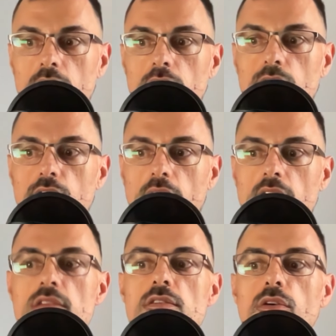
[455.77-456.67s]
Okay,
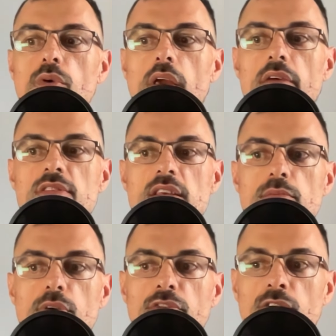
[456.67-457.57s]
so we have seen
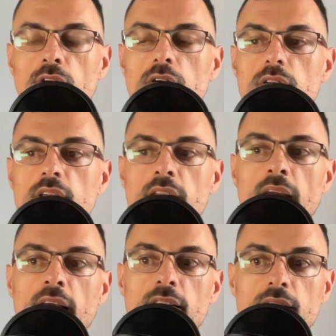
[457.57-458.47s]
before
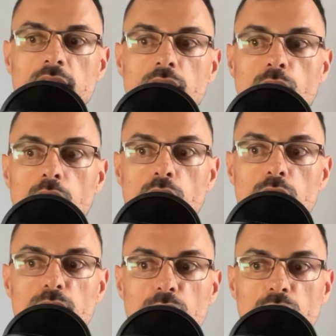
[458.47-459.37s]
that we could
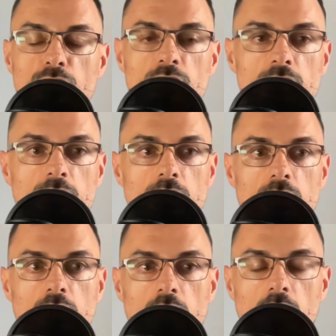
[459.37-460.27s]
move
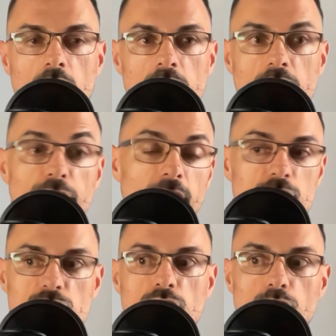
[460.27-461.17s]
the
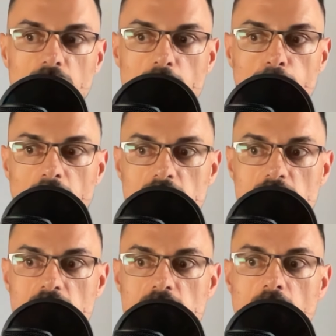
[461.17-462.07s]
function to other
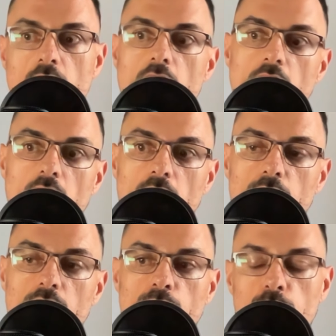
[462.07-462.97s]
places. How
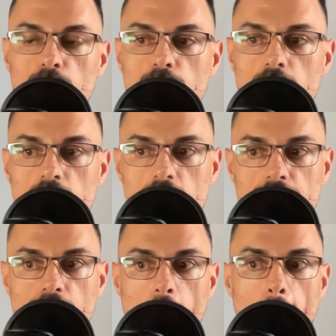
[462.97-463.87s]
can we do that?
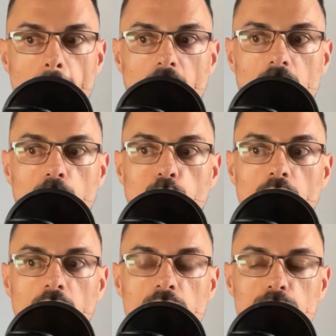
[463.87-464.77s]
We
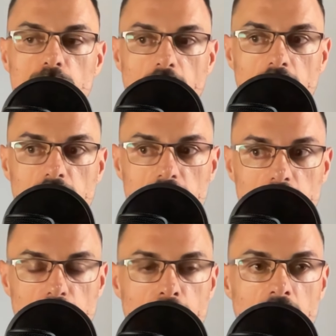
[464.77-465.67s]
can do that
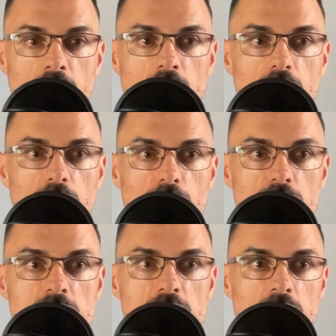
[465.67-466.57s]
by
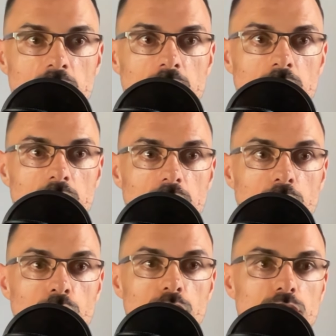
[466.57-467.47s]
using the
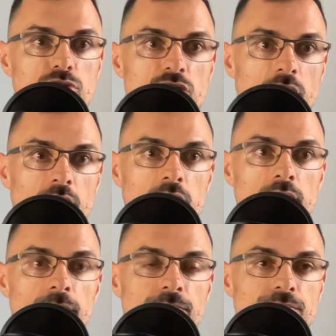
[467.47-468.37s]
Goto char